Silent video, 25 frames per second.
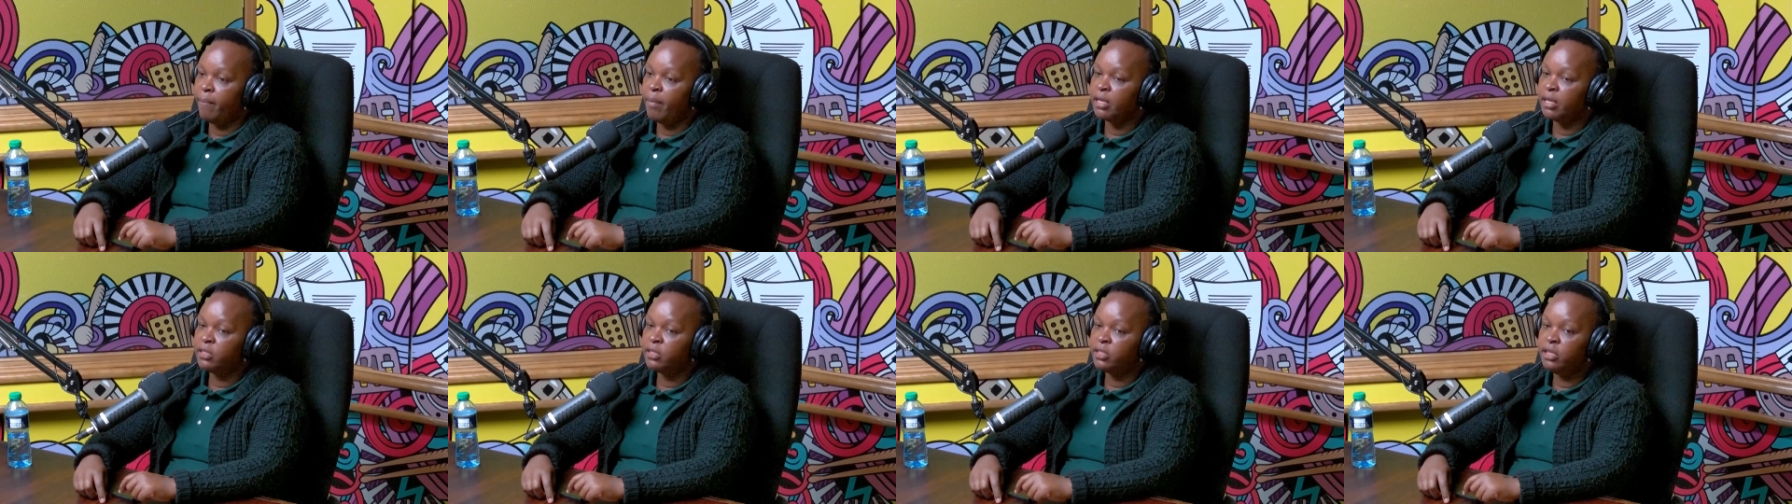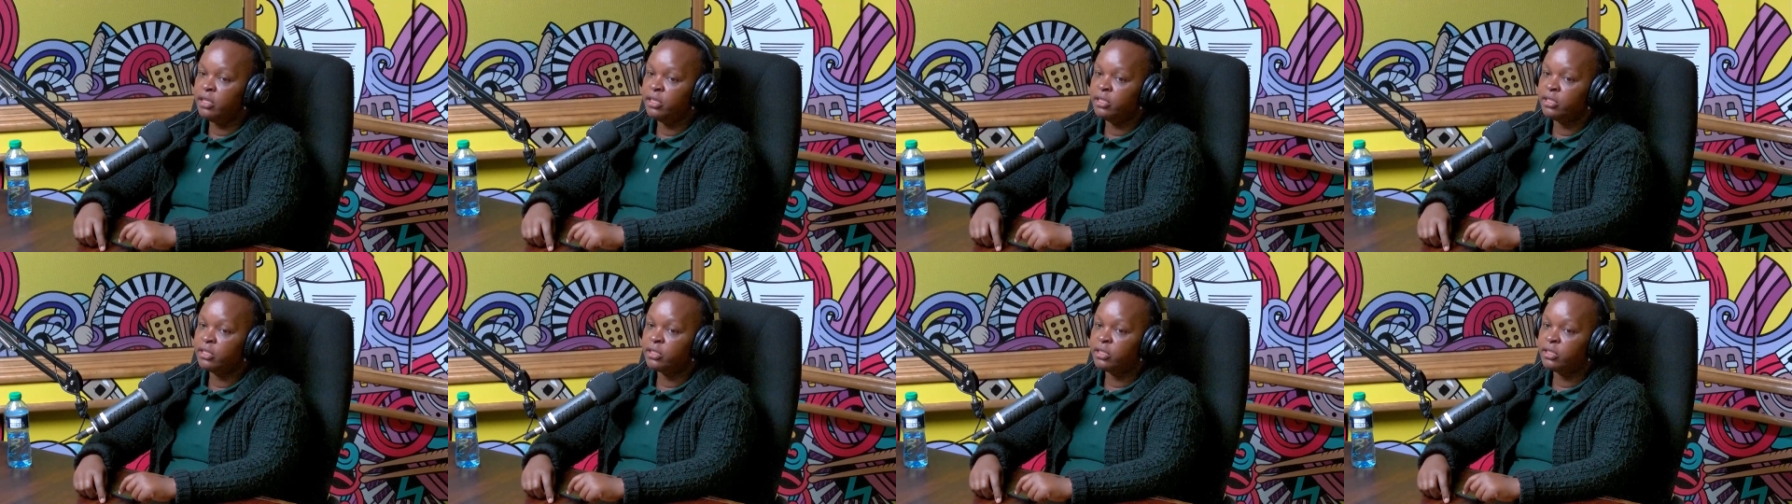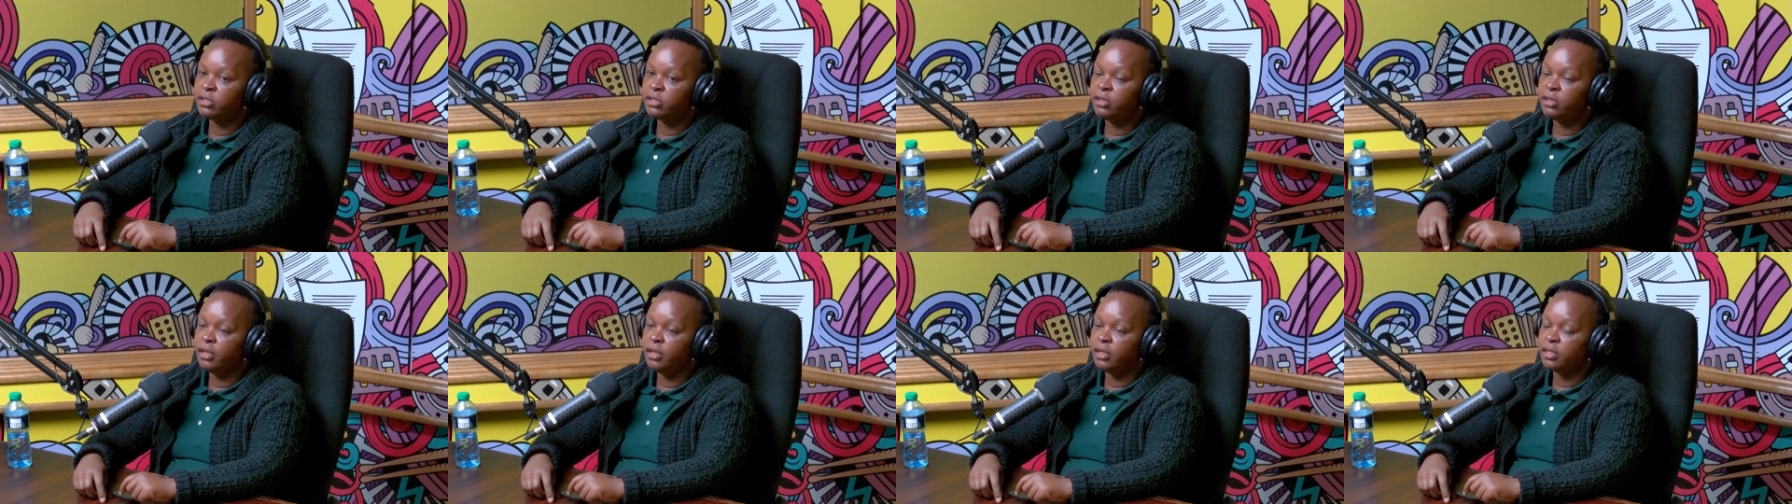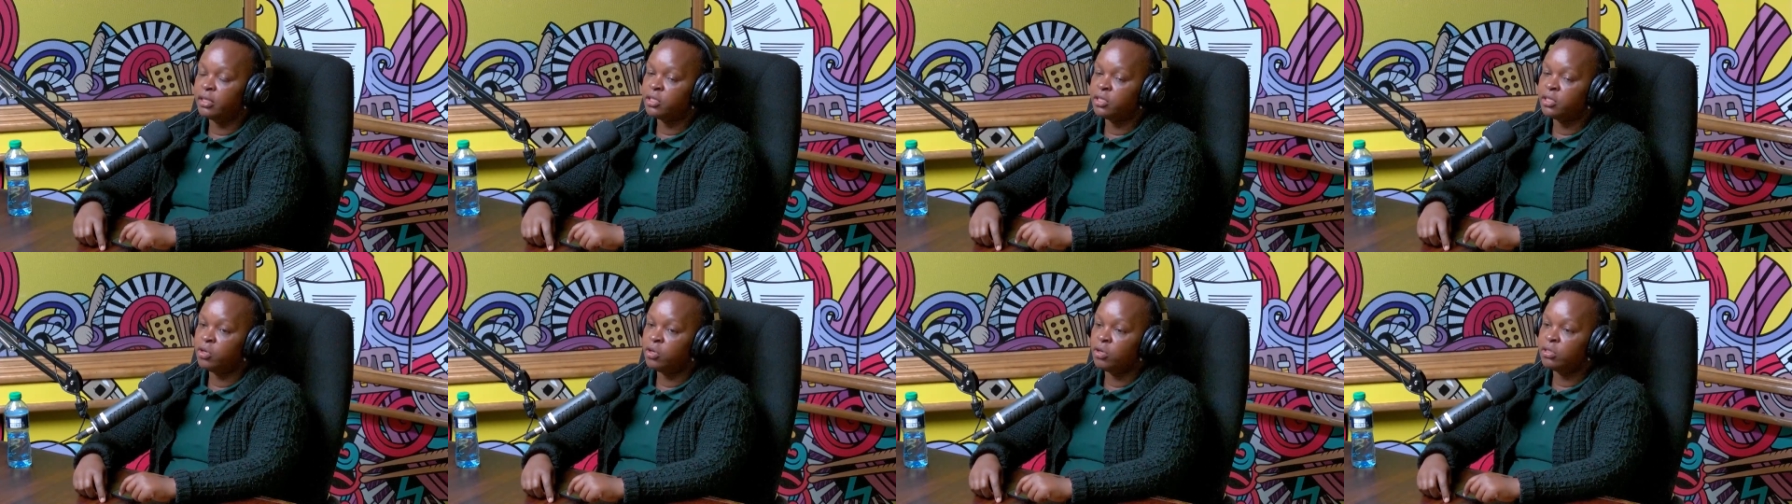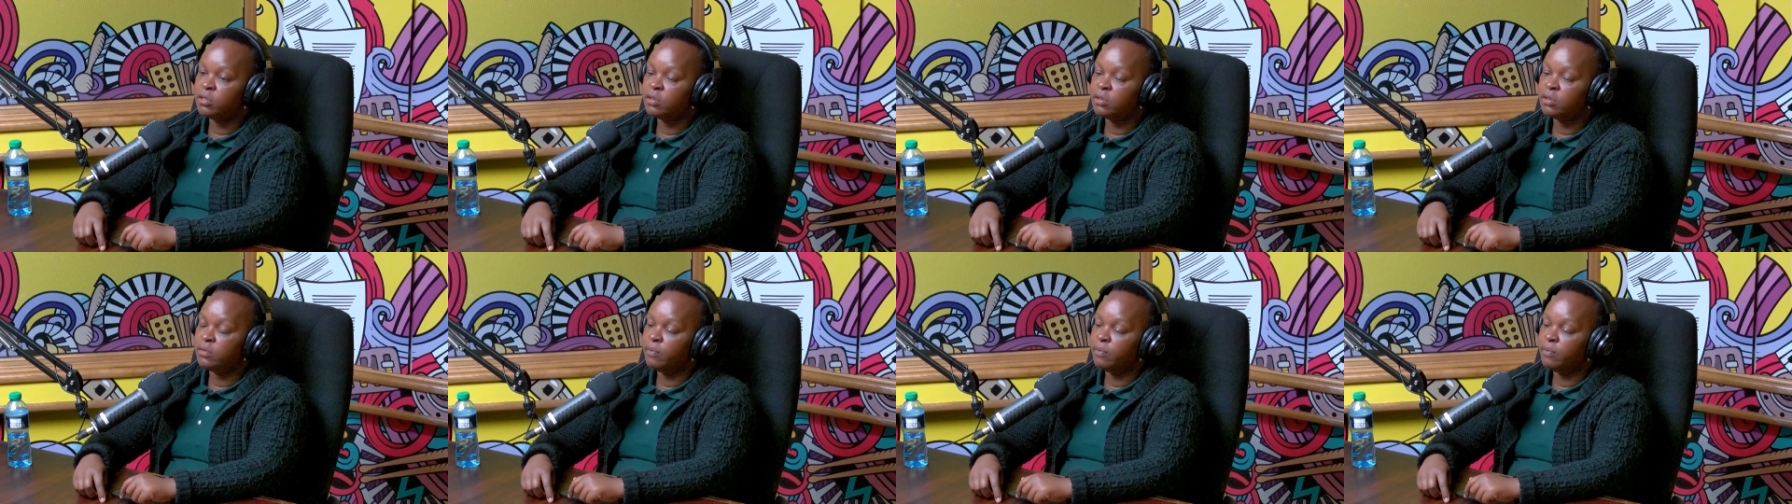But since it's
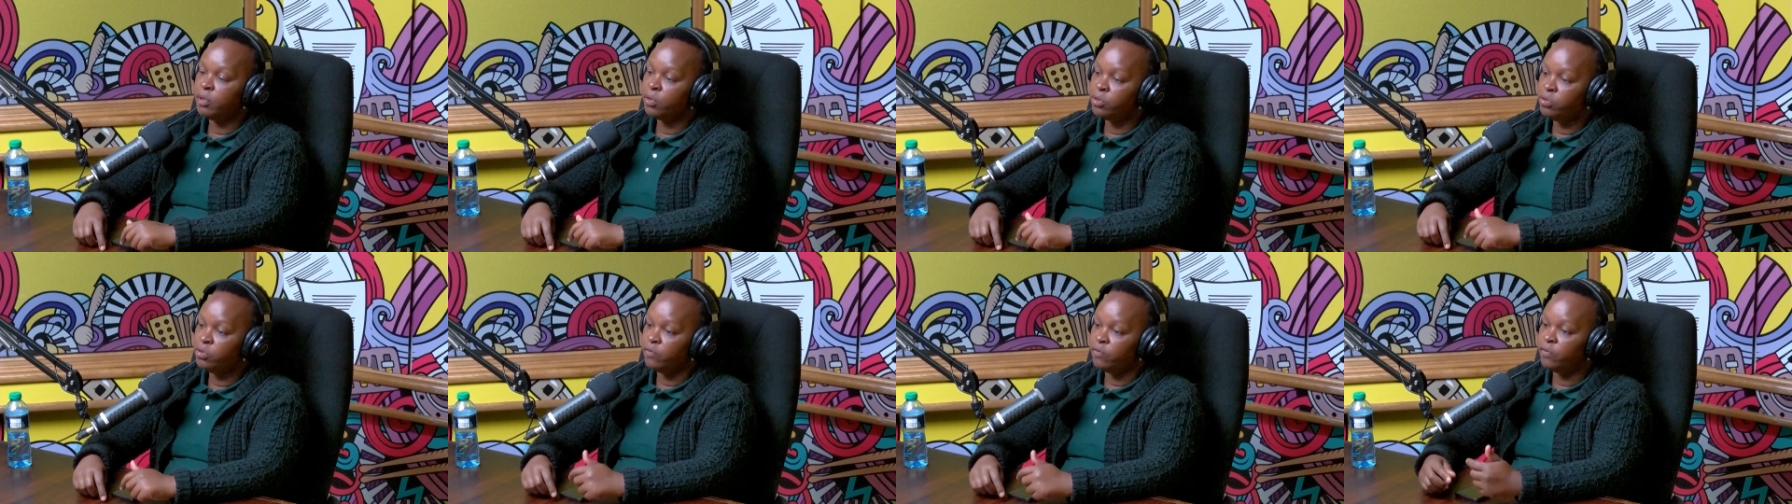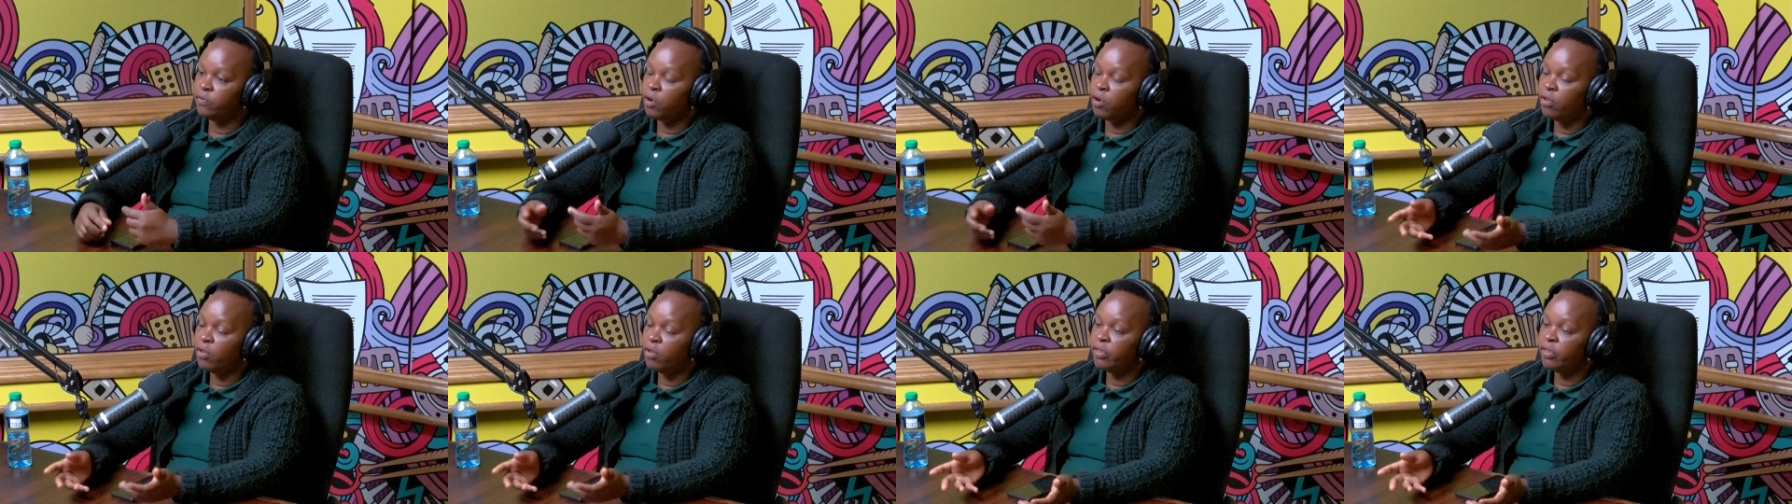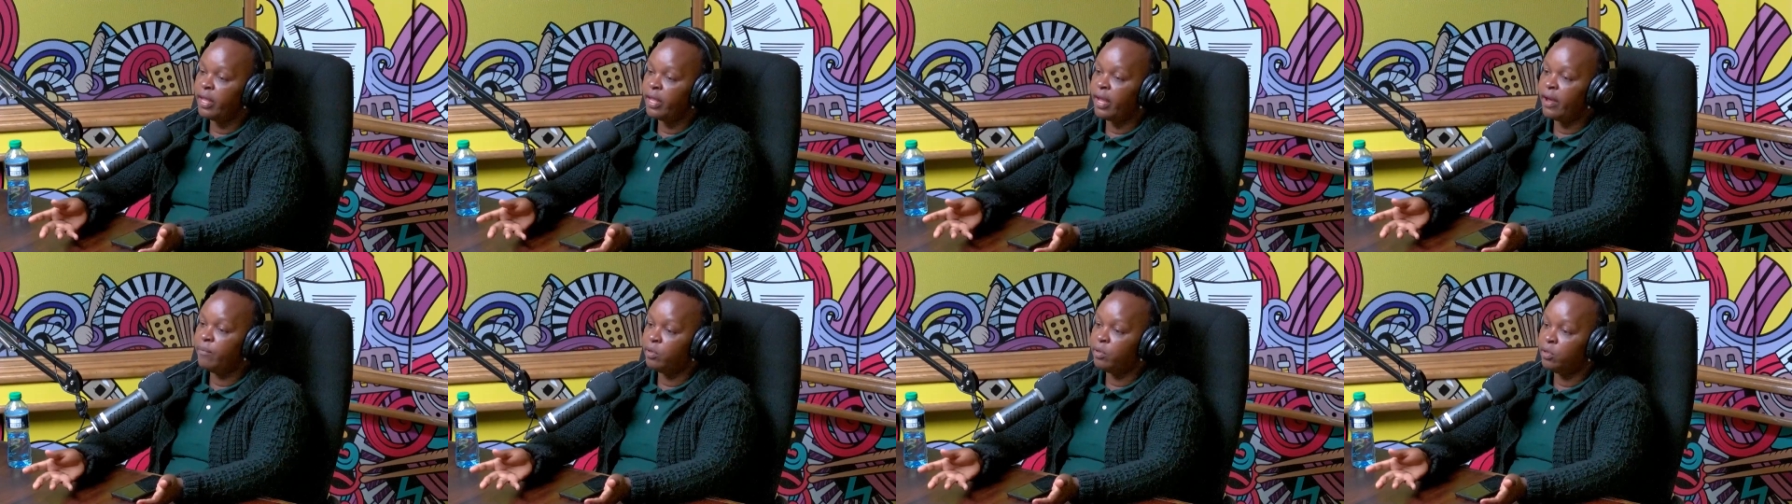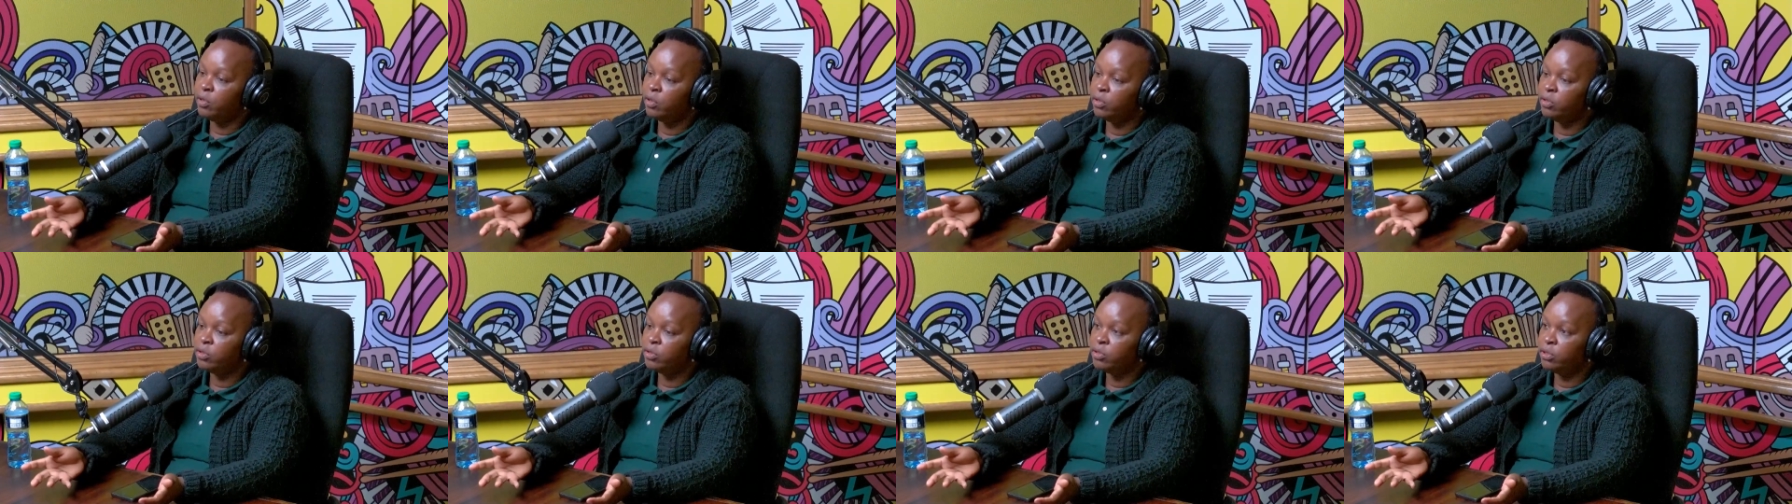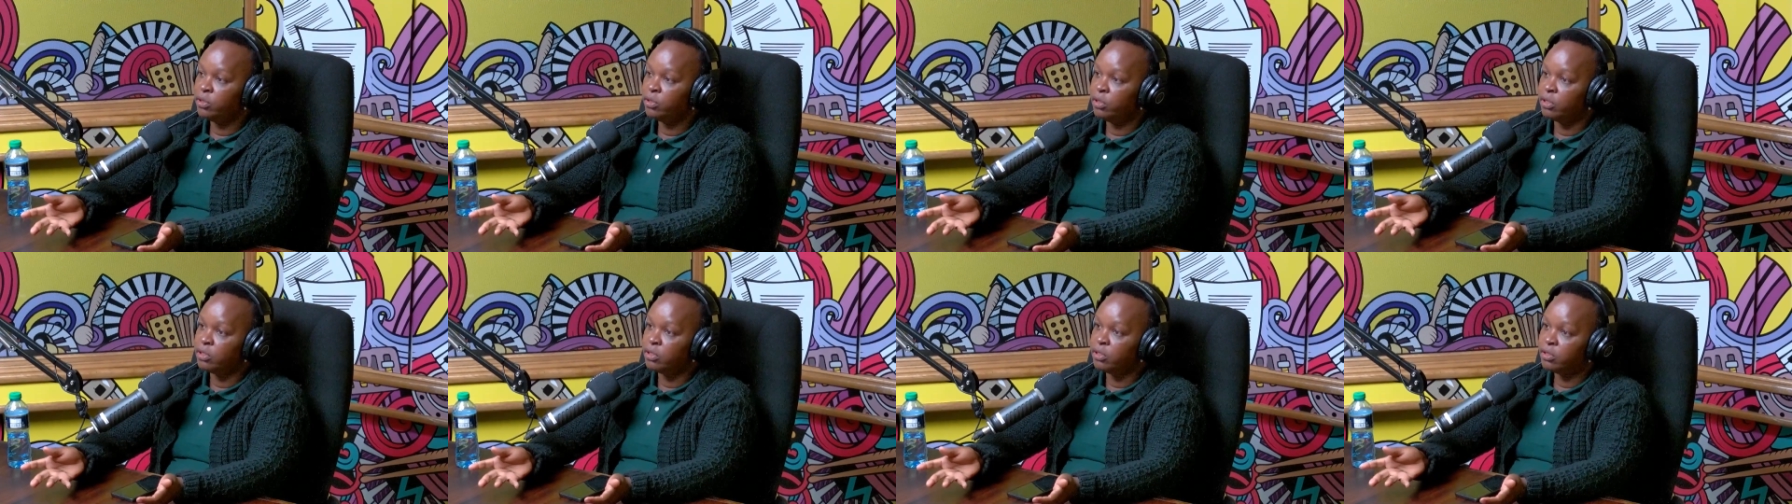not because you've gone there
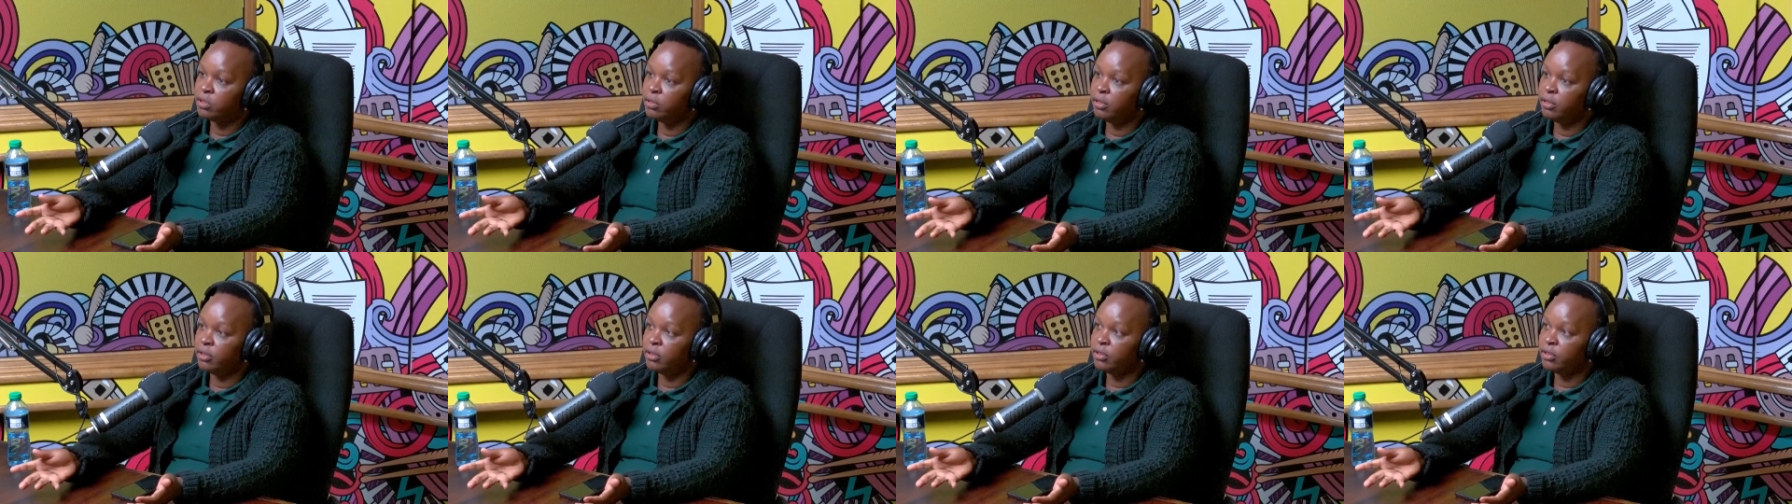because it's